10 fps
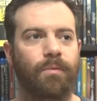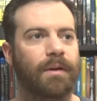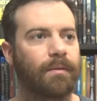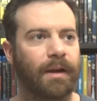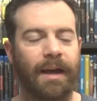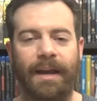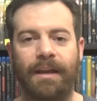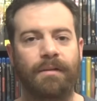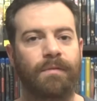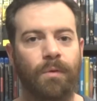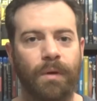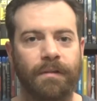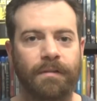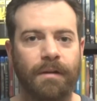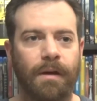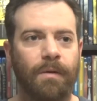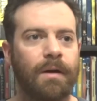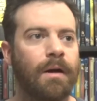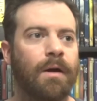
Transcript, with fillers: We got hit a few weeks ago